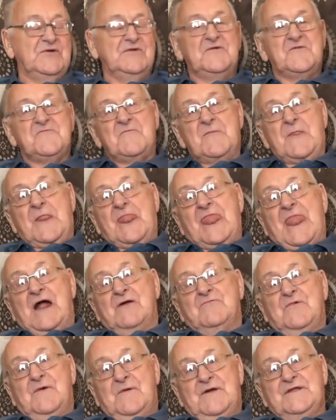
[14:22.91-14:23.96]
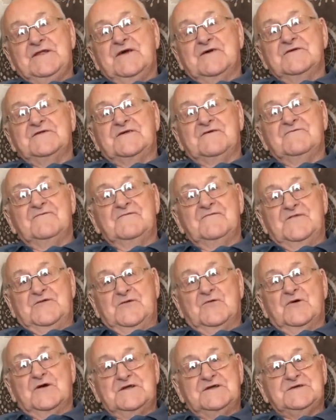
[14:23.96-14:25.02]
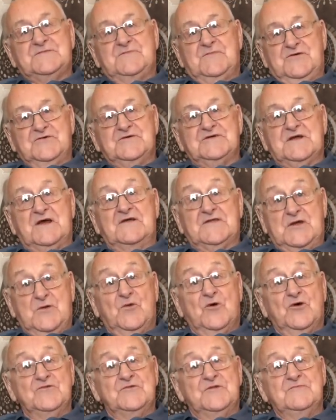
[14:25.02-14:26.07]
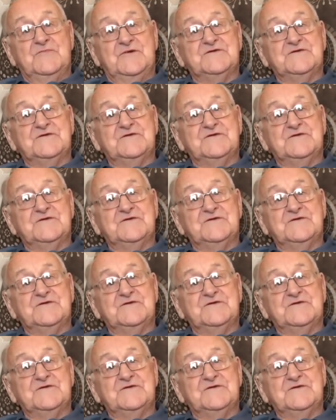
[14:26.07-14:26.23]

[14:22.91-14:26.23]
And we went on to watch Burscough, and they won.